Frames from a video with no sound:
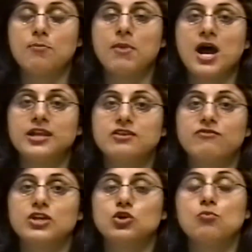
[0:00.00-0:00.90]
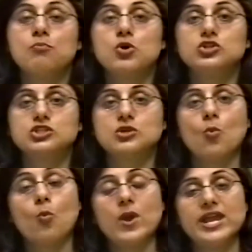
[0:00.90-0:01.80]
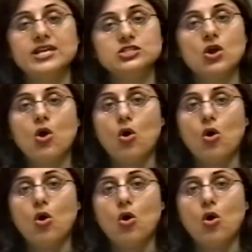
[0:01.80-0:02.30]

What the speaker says: body when you put weight